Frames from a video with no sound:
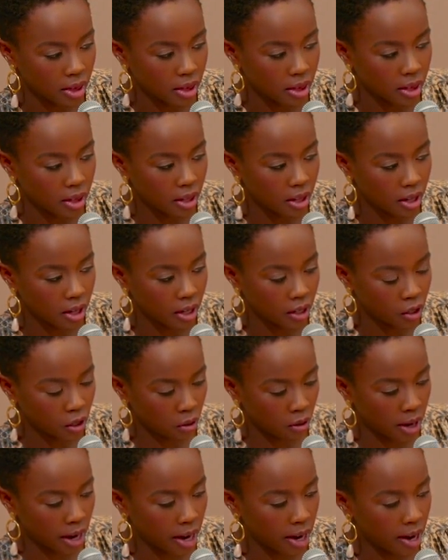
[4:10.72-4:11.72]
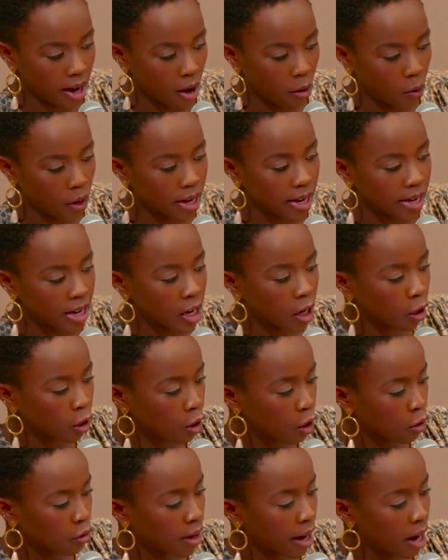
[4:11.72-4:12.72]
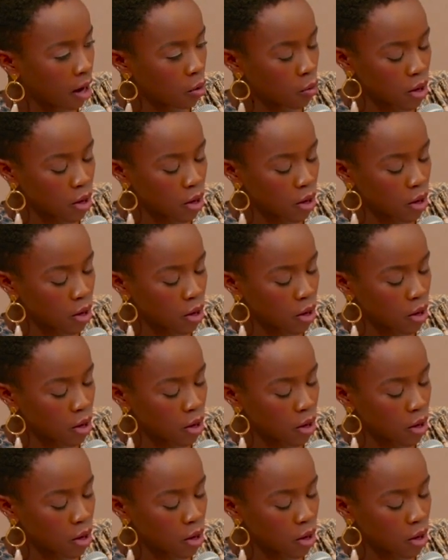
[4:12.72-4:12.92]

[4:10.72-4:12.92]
It's okay. We can hear you now.